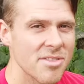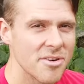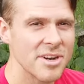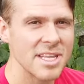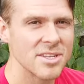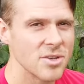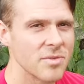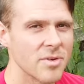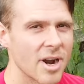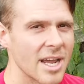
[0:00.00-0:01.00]
30
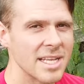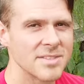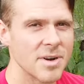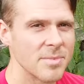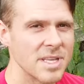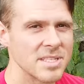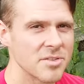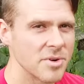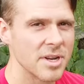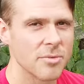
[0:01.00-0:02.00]
new varieties from these
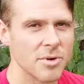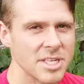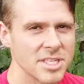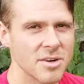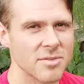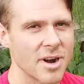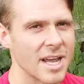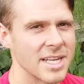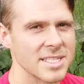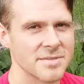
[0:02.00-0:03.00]
three original
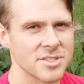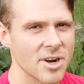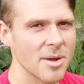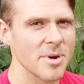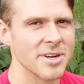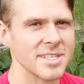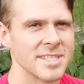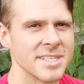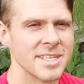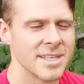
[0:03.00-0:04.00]
varieties of
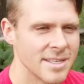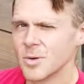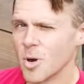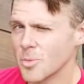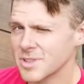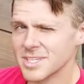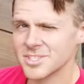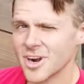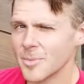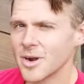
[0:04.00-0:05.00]
strawberries. The moment the
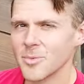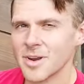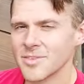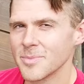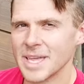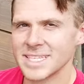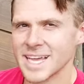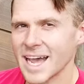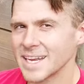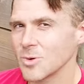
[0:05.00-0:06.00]
strawberry went from a
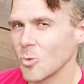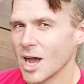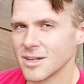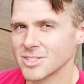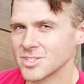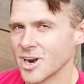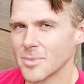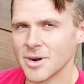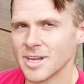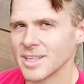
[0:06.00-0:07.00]
tiny wild
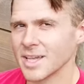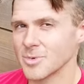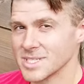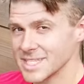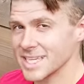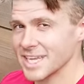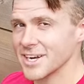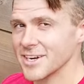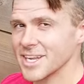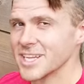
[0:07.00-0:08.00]
strawberry like we see
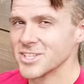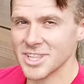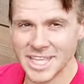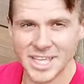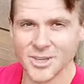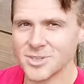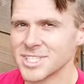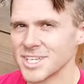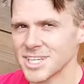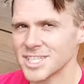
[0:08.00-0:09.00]
here to the
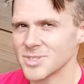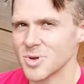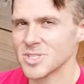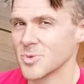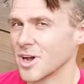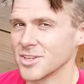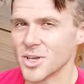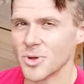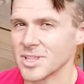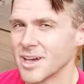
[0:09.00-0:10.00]
huge delicious ones we all
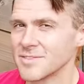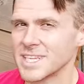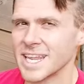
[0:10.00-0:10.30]
know and love